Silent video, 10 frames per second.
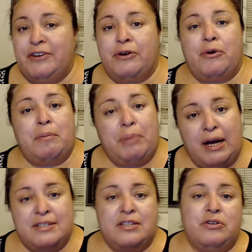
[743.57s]
or
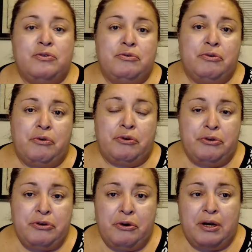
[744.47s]
Boston or New
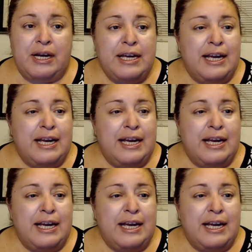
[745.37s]
York,